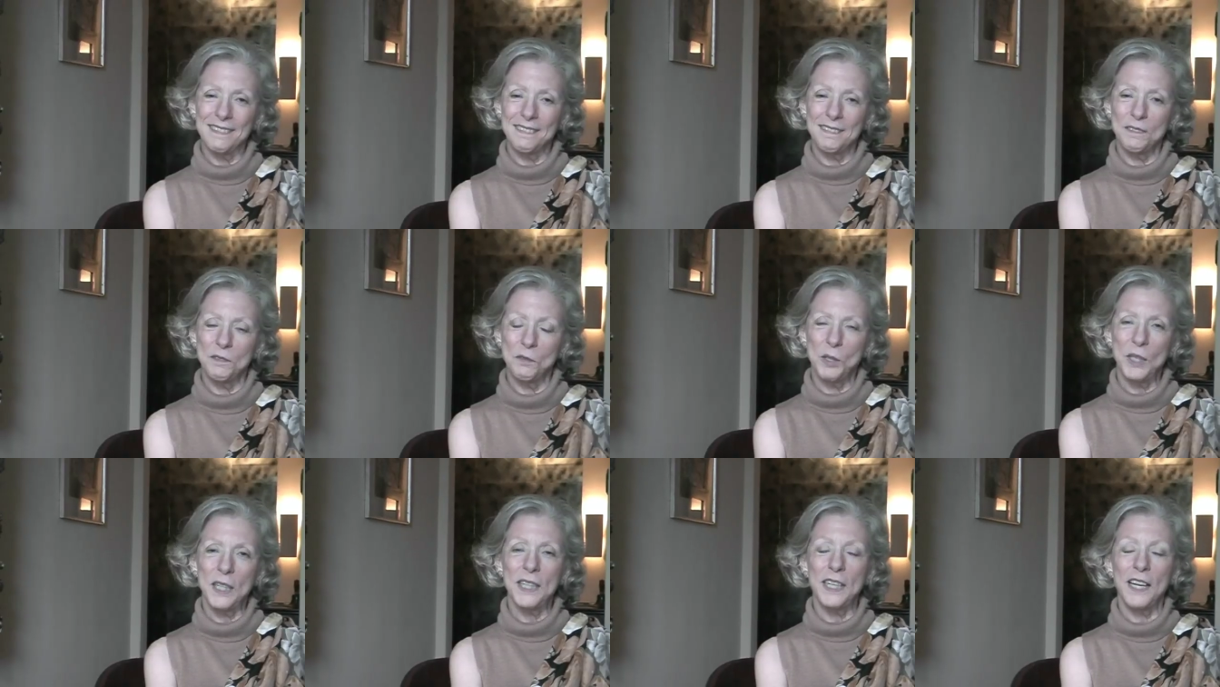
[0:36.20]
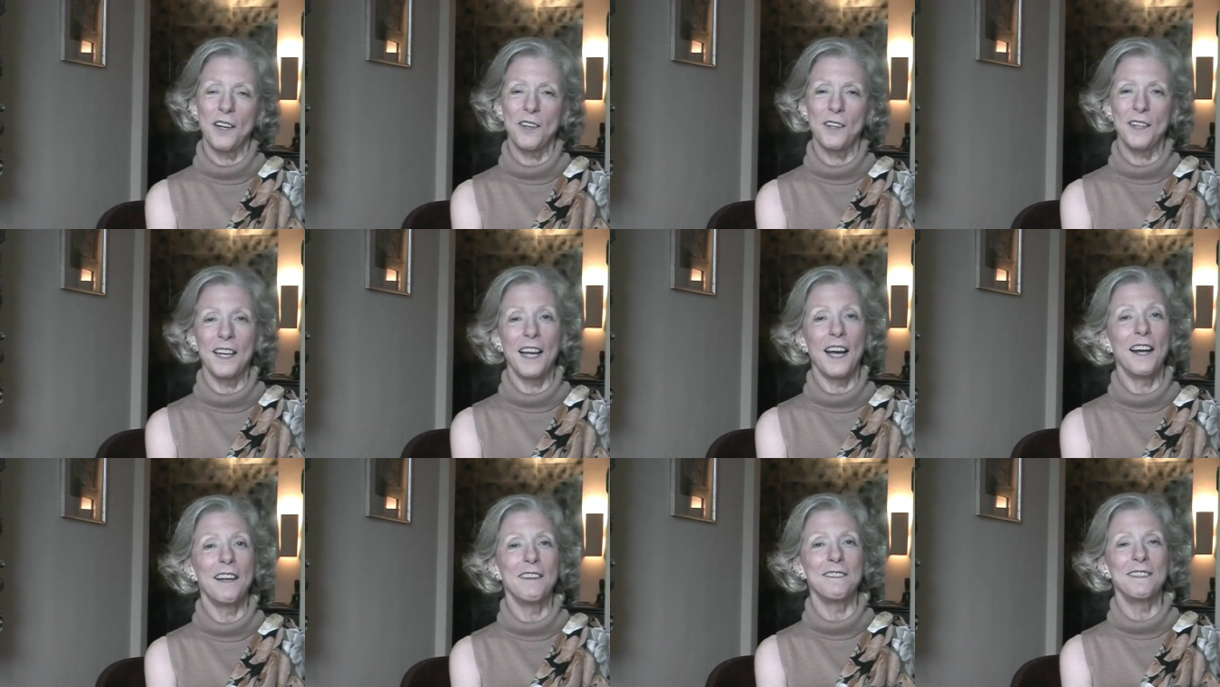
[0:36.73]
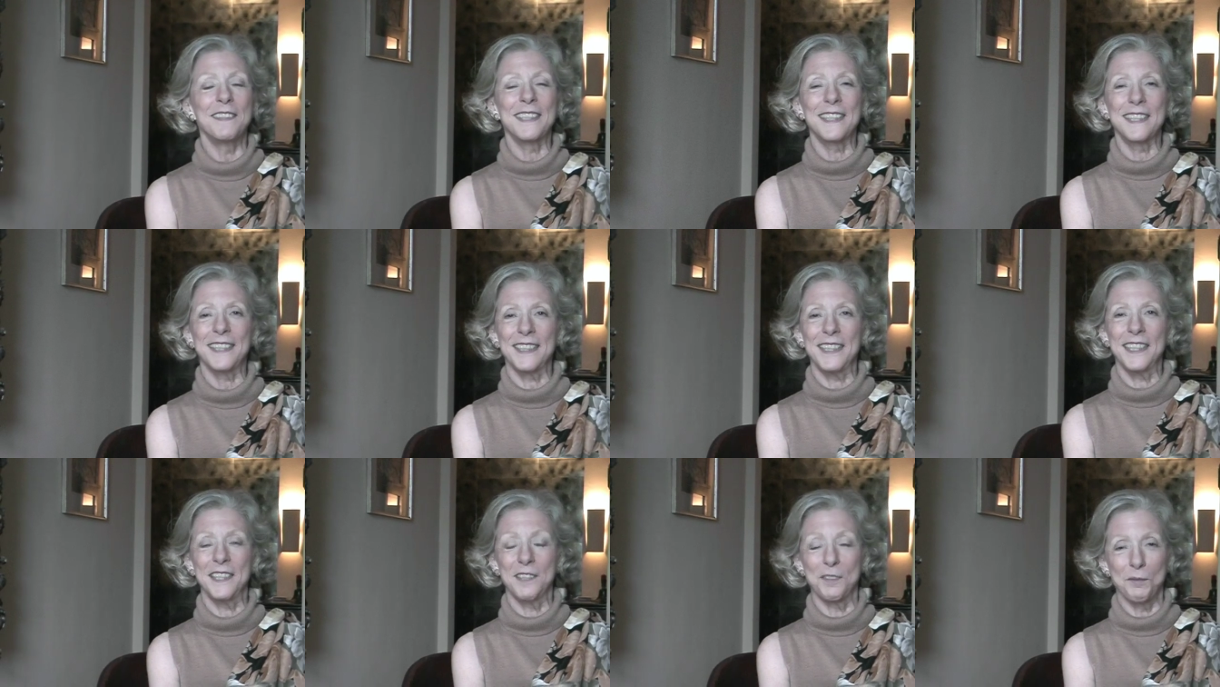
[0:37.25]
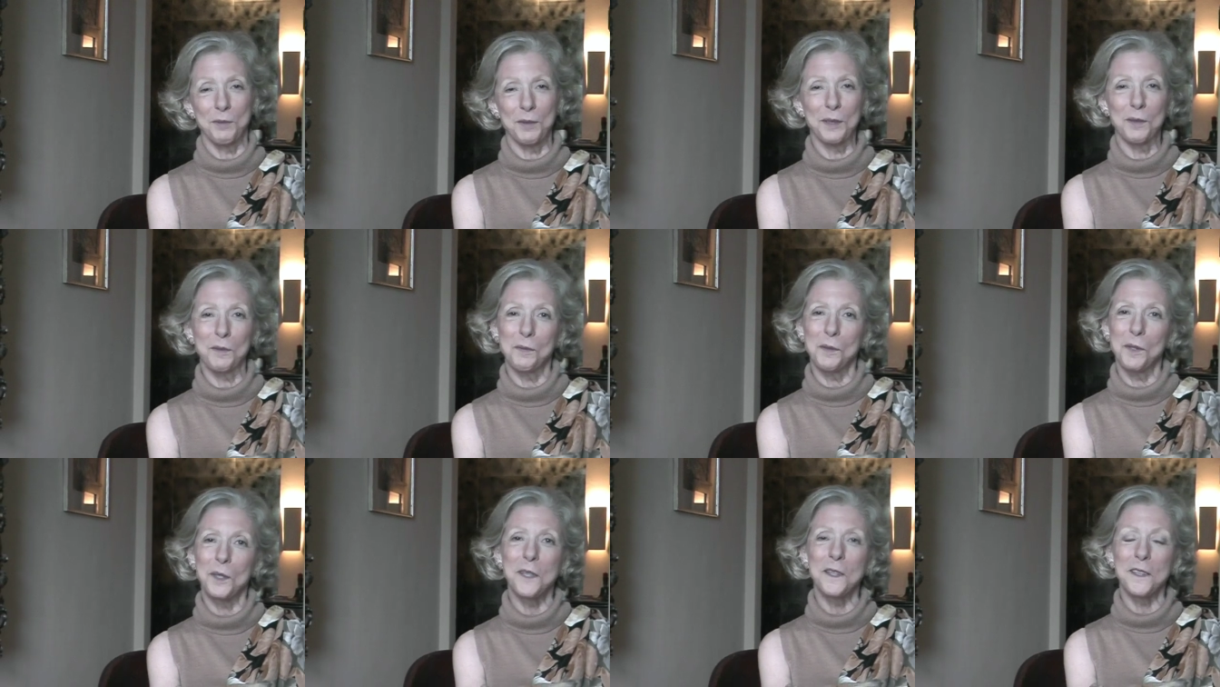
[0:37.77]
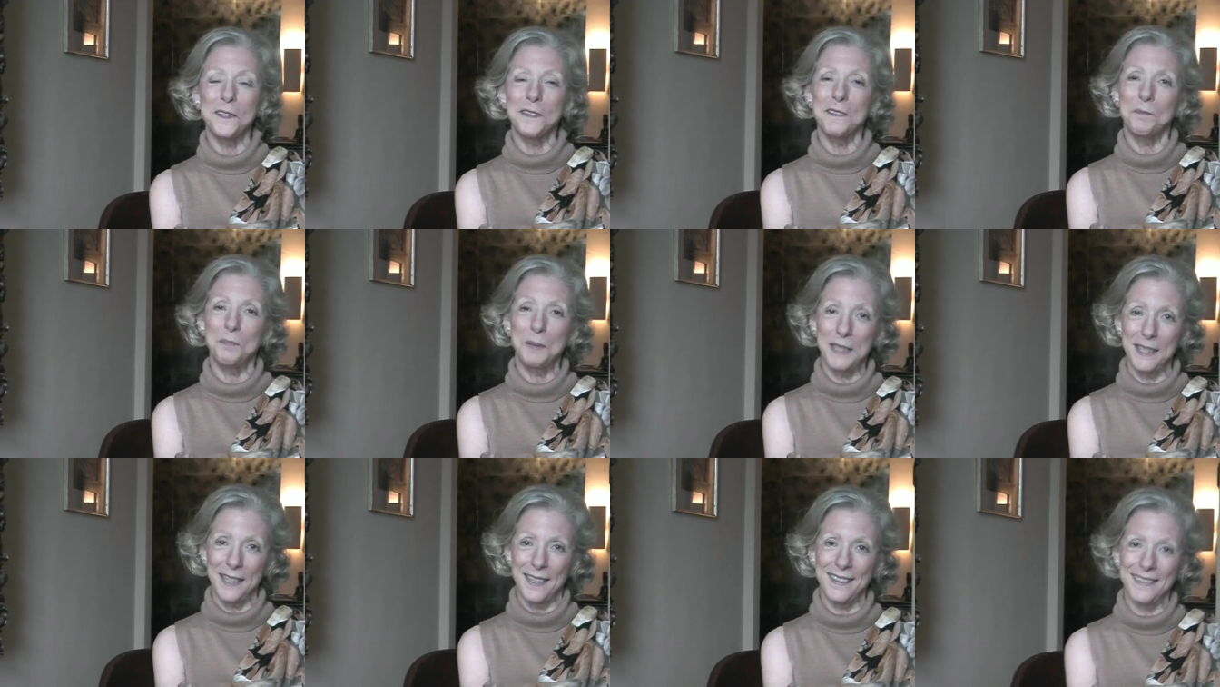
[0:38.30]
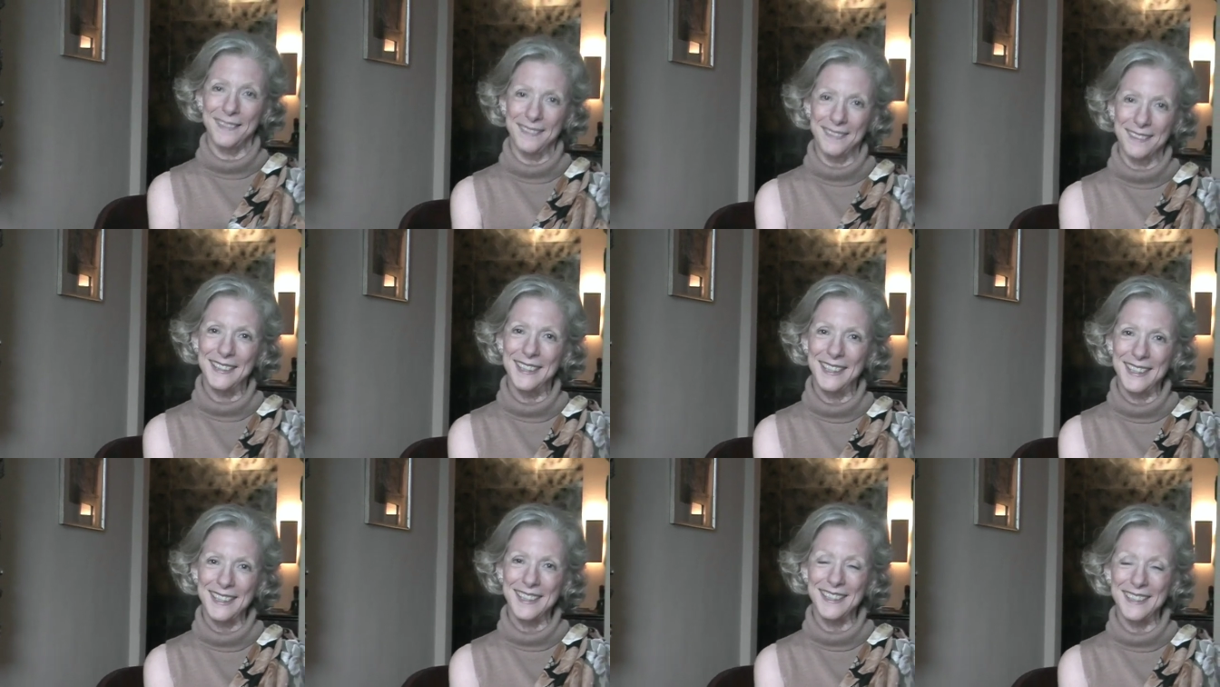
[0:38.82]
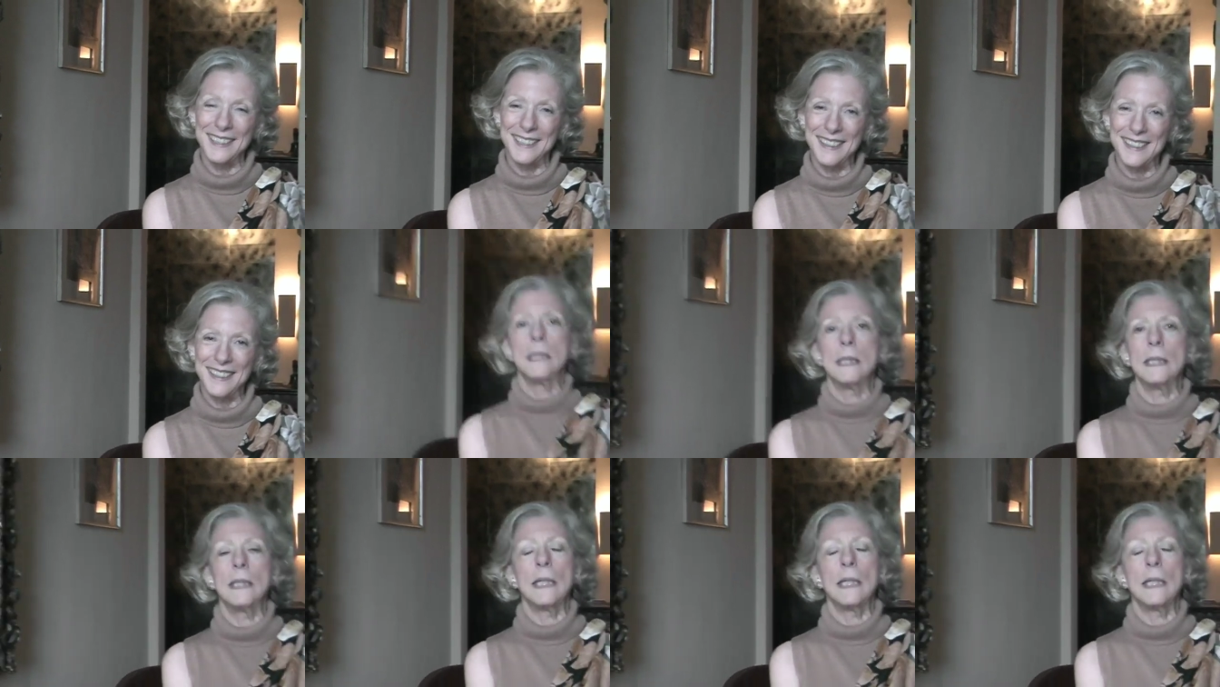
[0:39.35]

Really, our lives in the real world began in the 60s.